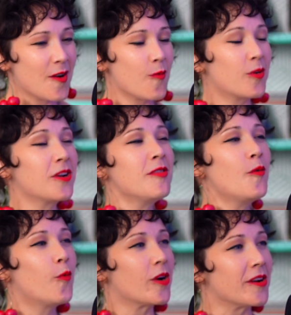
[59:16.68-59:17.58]
What are
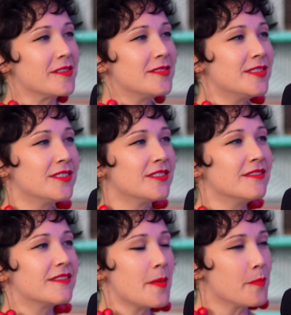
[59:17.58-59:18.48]
the words
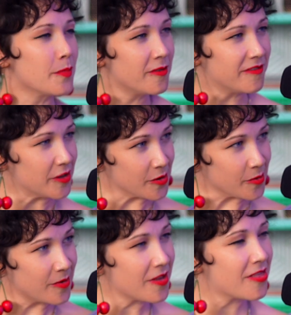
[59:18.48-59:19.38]
that move
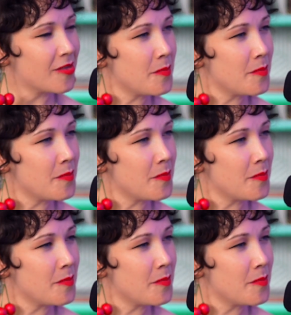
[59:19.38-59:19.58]
you the